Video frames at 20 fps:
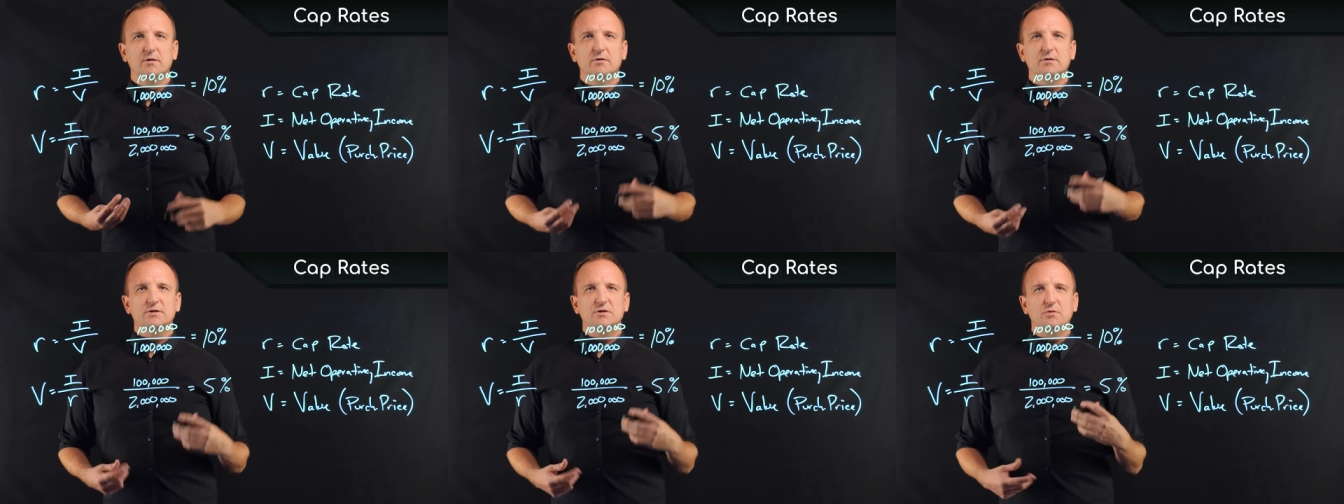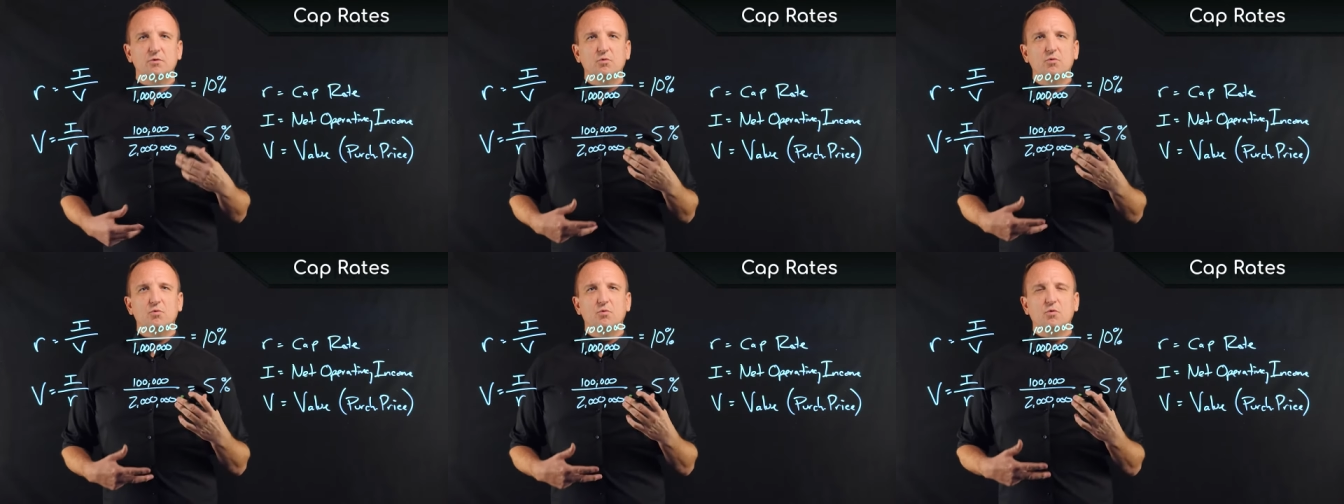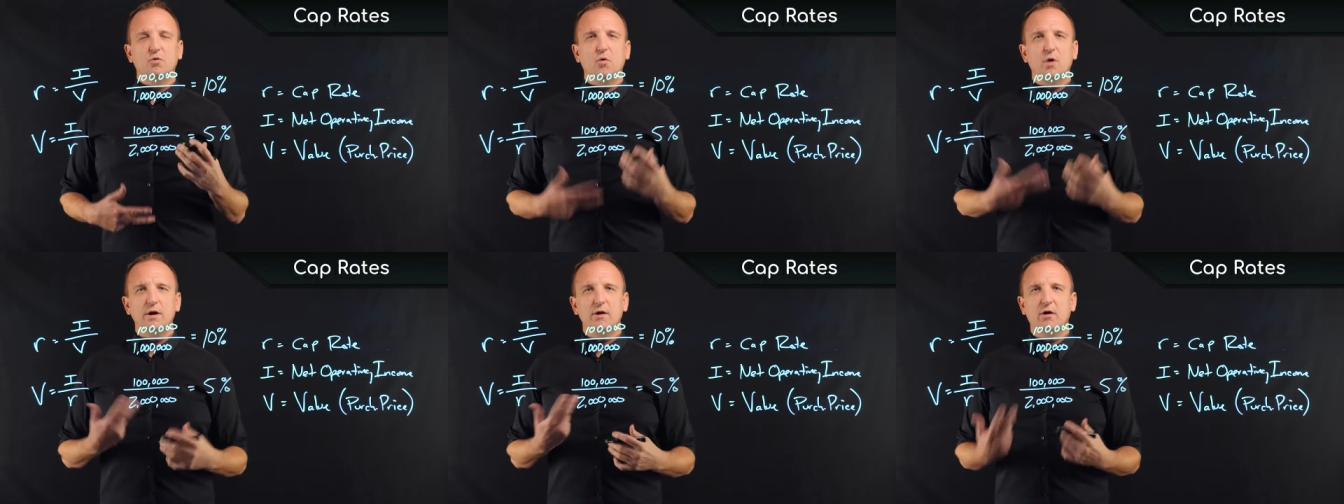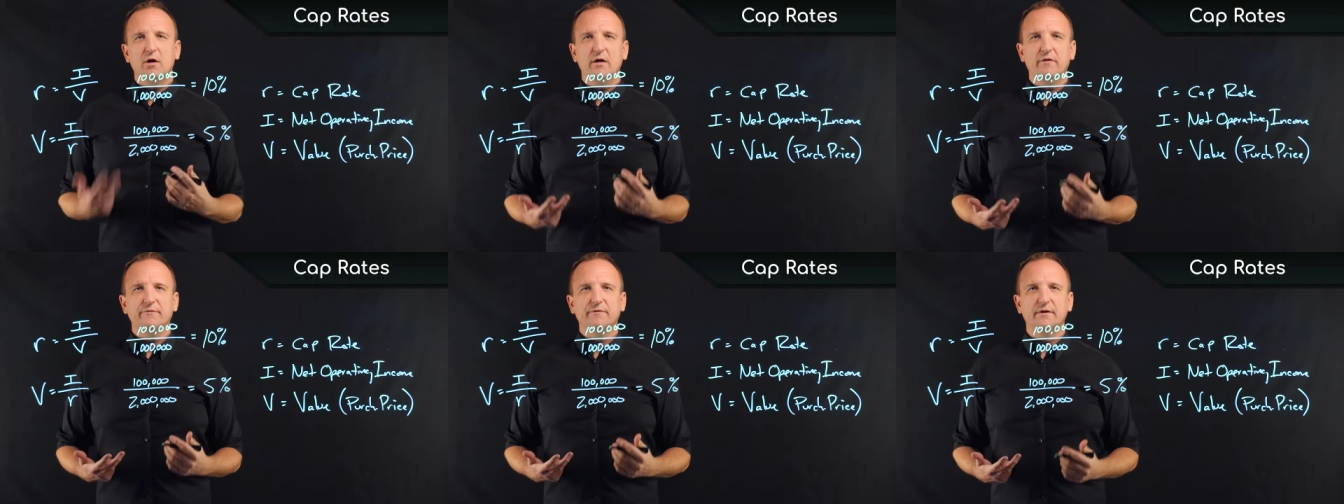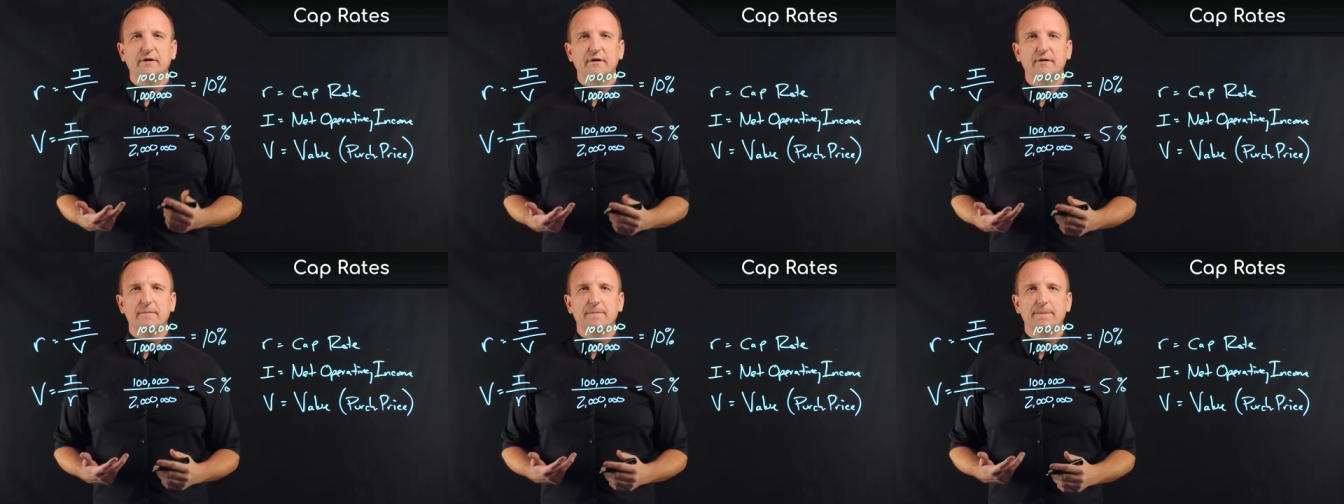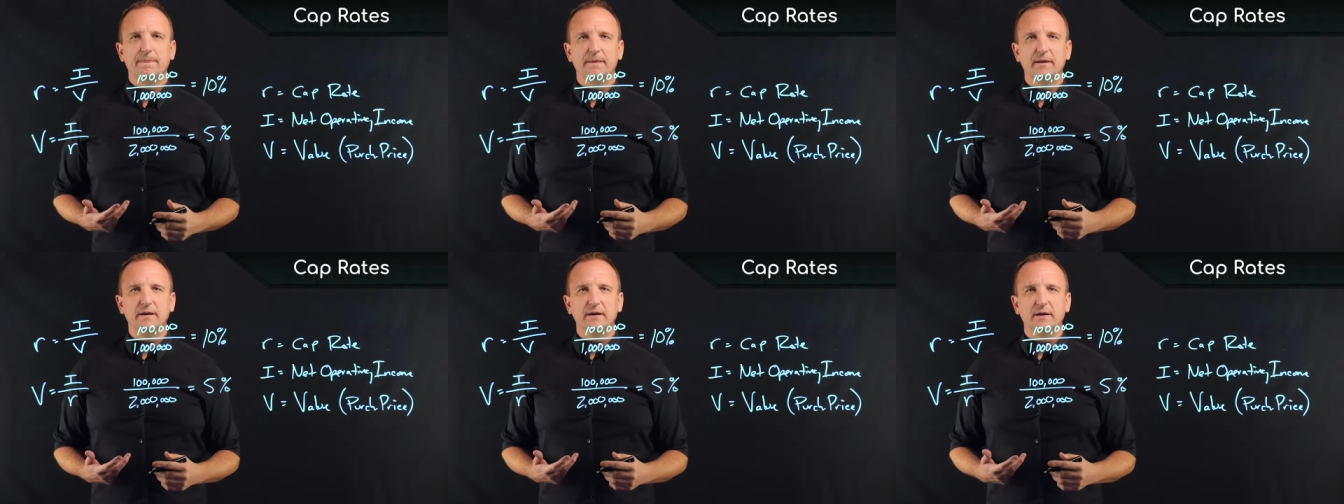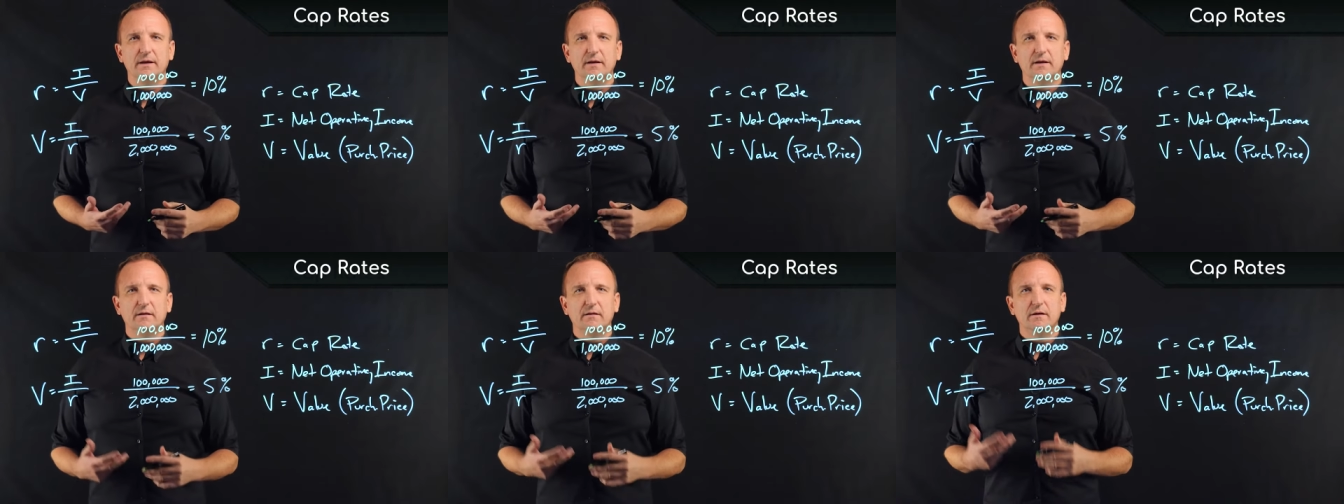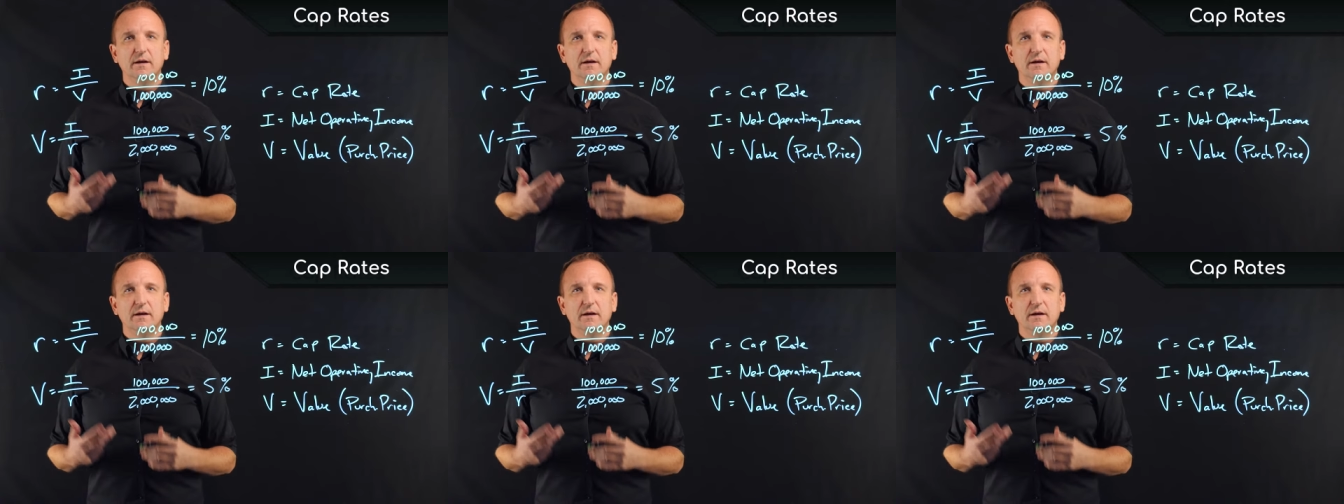So quite often, the